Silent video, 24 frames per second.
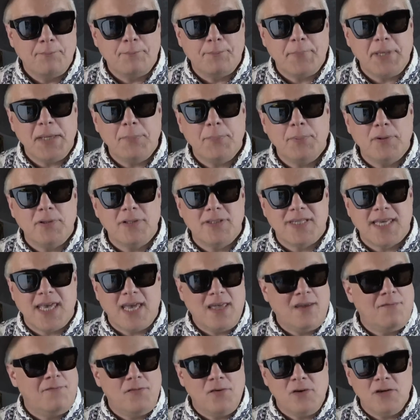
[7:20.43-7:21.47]
people in
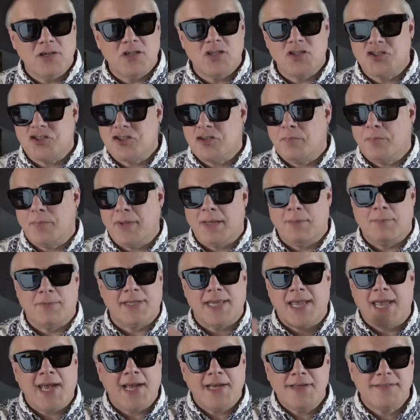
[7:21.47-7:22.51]
California shouldn't be able
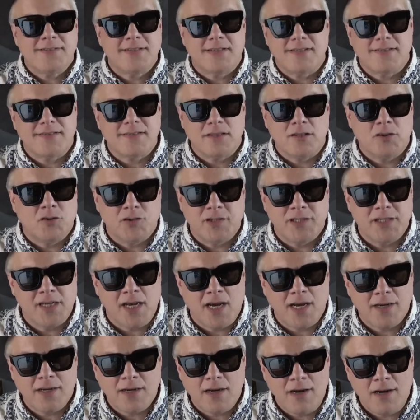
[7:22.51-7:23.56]
to access
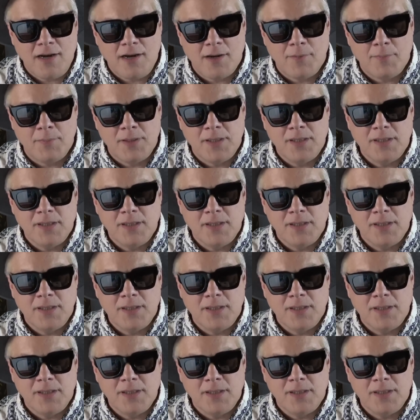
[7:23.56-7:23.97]
lootie.com